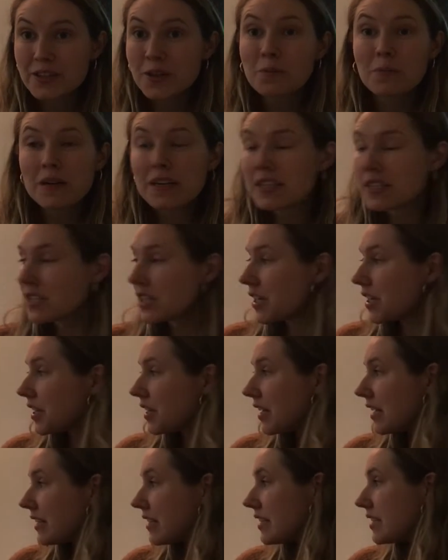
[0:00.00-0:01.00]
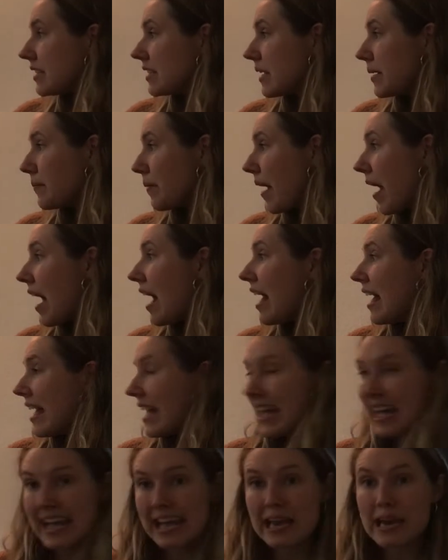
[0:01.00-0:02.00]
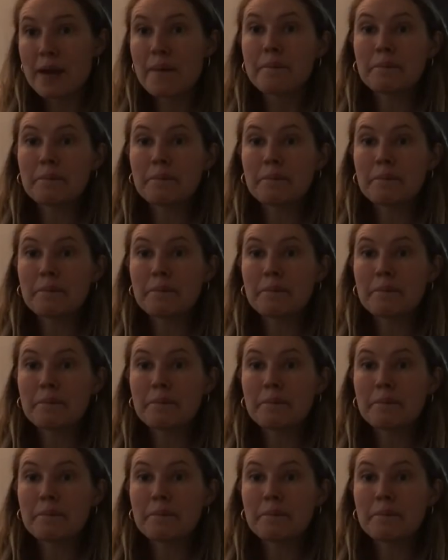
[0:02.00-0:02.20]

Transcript: So we're circling the zebra in